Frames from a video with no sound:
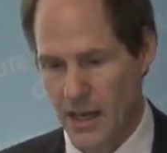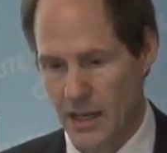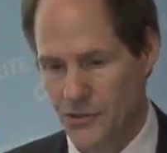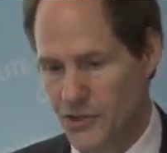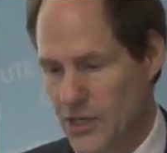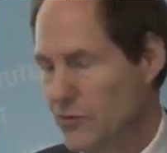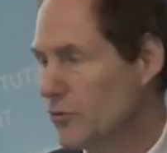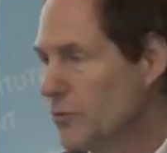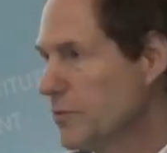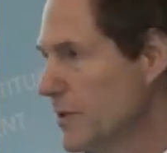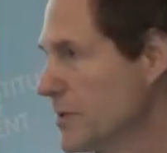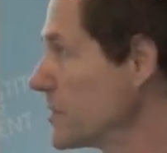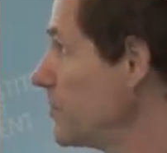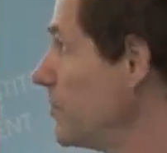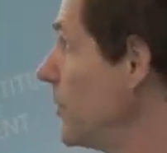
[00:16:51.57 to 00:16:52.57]
General
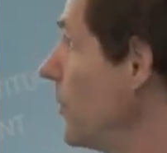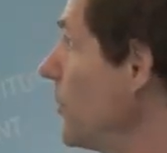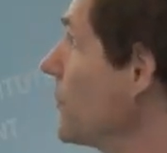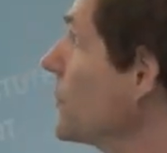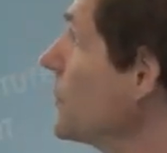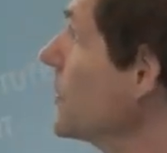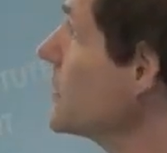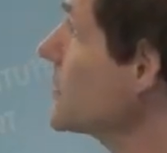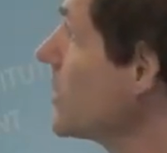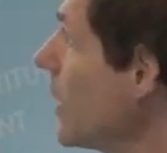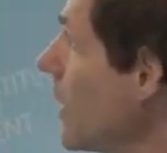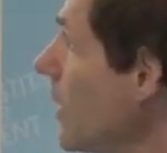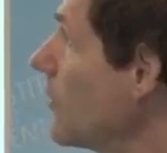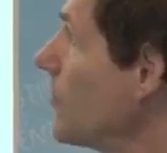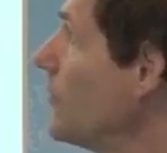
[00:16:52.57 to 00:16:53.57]
principles. These
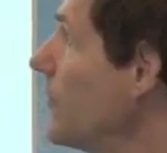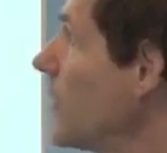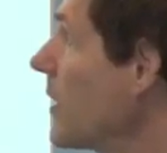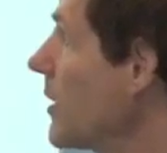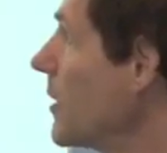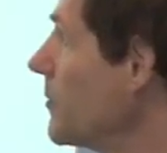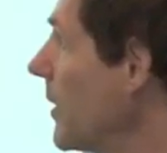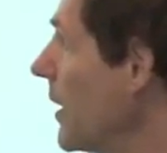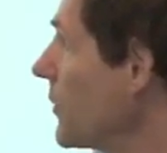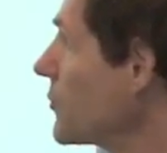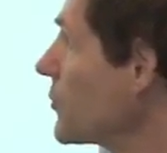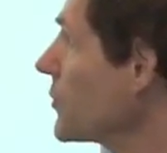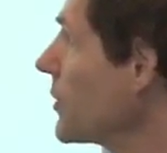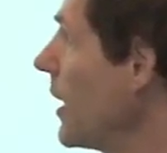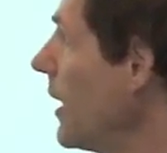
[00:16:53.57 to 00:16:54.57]
are very
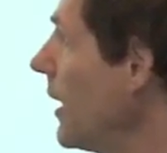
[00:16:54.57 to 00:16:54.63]
much